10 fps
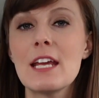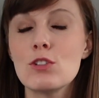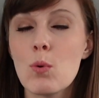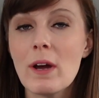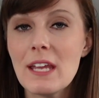a
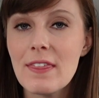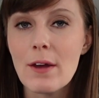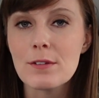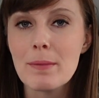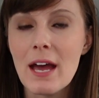
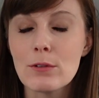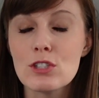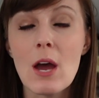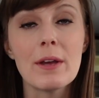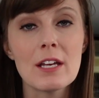20,000 pound
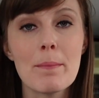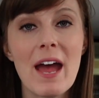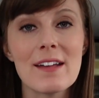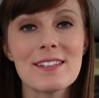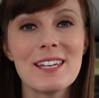towing
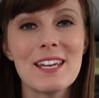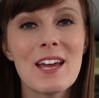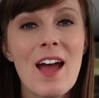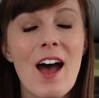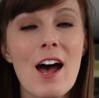capacity,
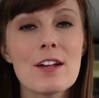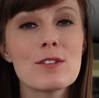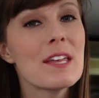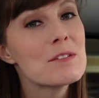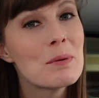
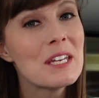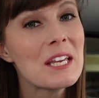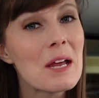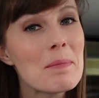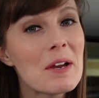so that's putting
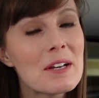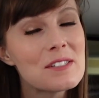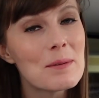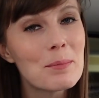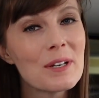it up there in
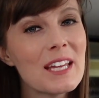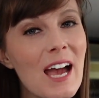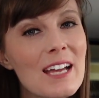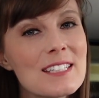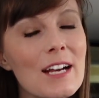some pretty
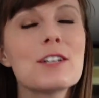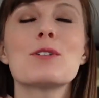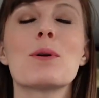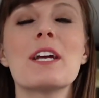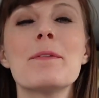high
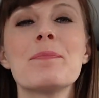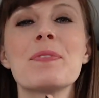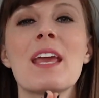territory.